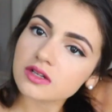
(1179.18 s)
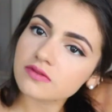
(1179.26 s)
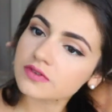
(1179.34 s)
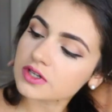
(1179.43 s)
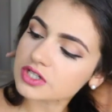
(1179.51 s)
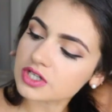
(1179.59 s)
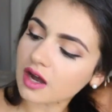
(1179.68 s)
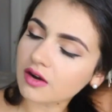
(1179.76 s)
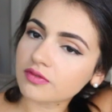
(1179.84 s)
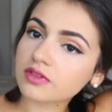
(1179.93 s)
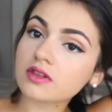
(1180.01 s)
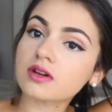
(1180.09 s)
gonna finish
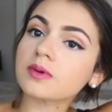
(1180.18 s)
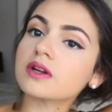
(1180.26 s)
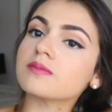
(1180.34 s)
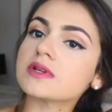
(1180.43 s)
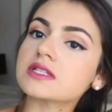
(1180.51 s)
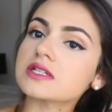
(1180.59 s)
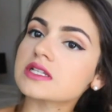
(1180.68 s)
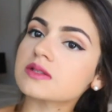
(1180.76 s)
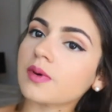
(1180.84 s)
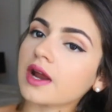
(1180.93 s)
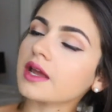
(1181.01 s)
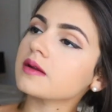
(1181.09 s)
off with a little bit of misting
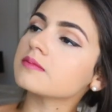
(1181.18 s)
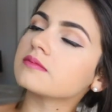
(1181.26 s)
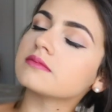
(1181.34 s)
spray.